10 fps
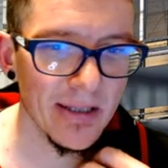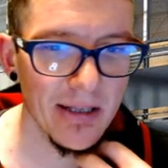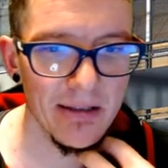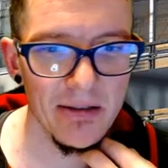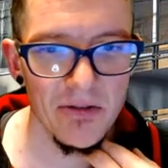
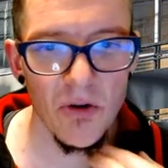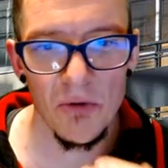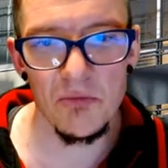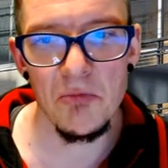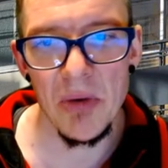not
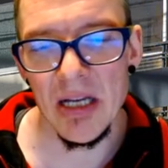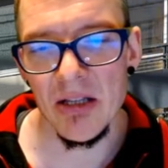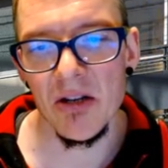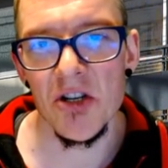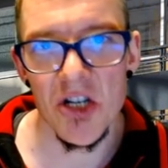being
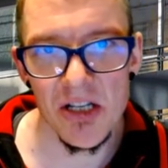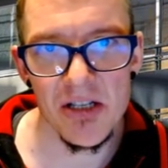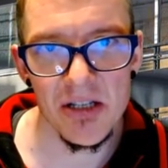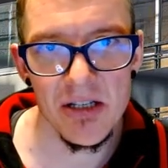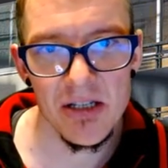done
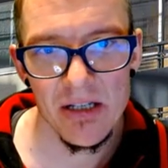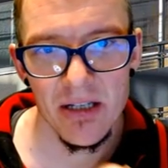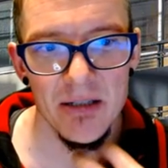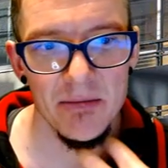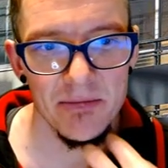justice.
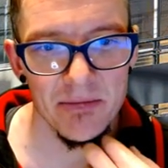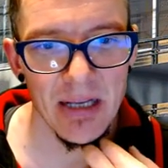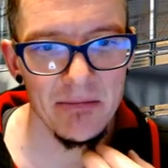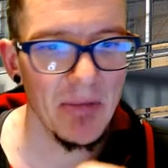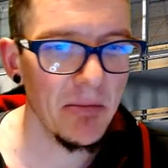
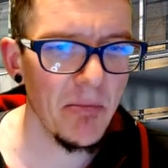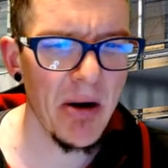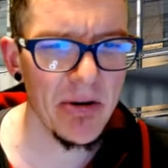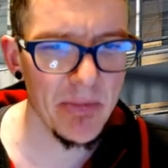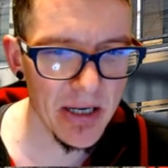Bear
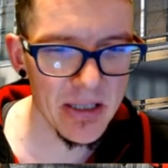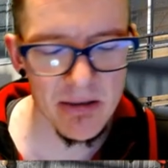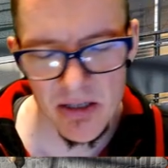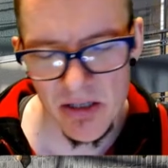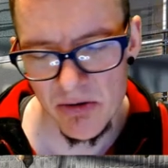in mind,
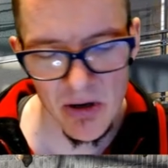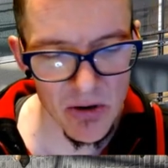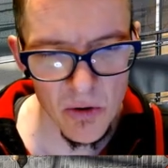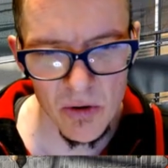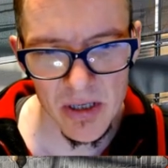just
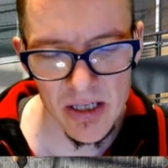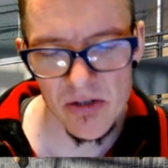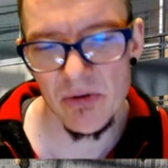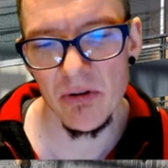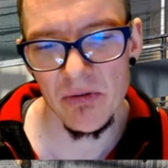Google the
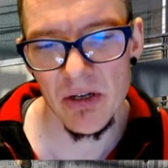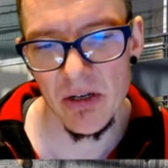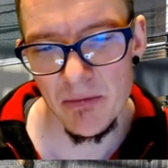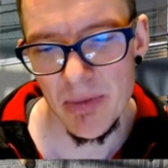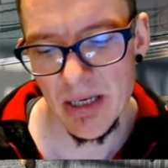history of the
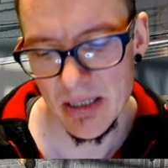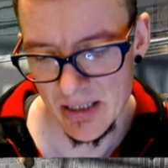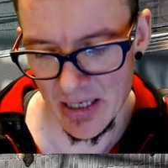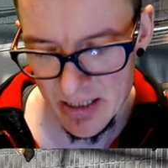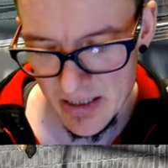Olympics,
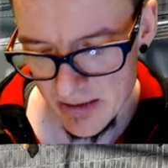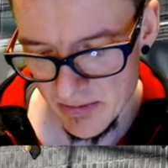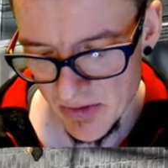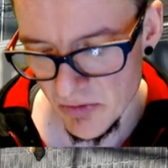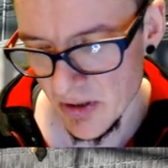and
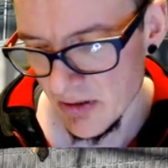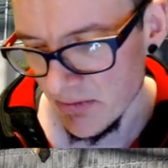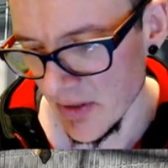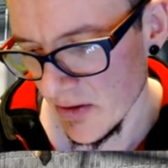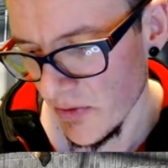you will
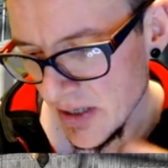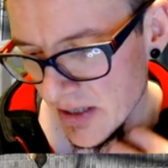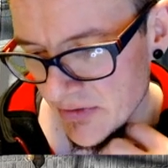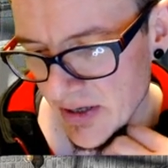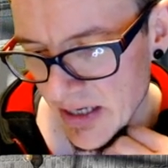quickly
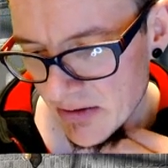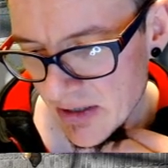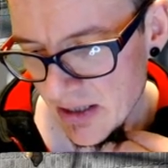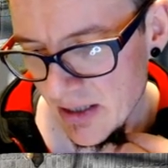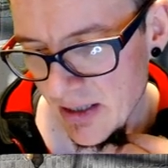find out
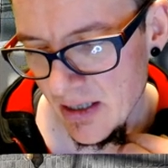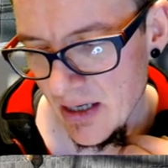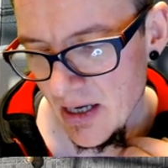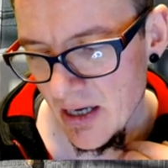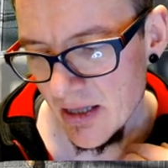that the
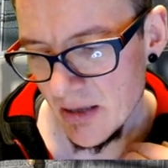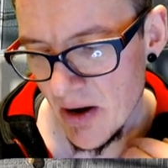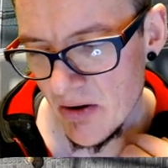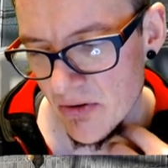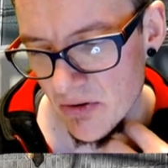
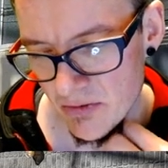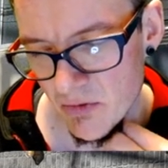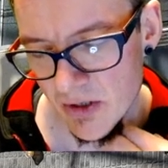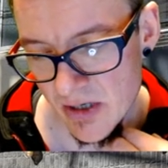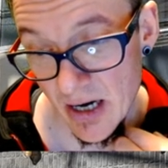marathon
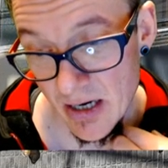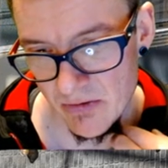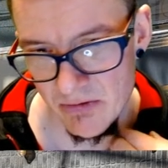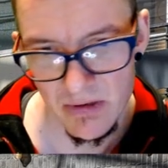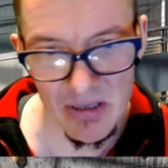was kind
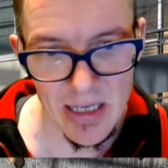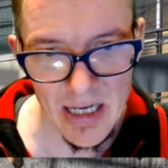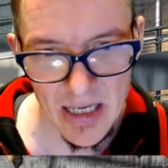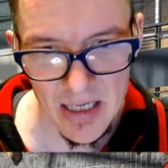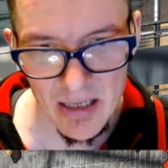of
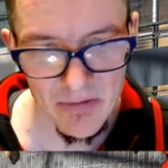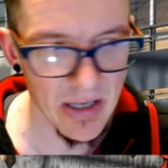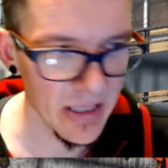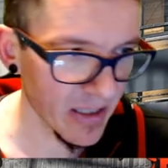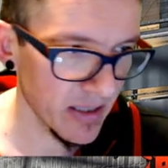the
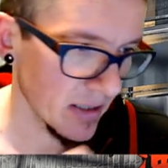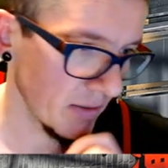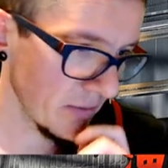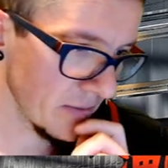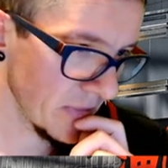event,
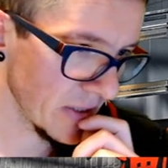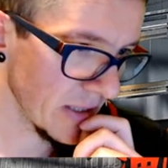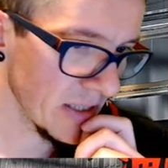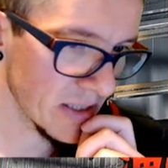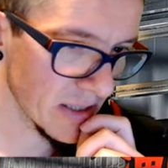at
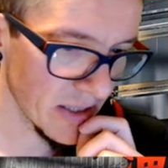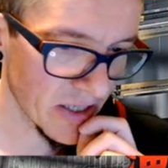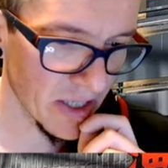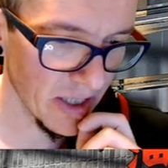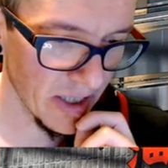least initially.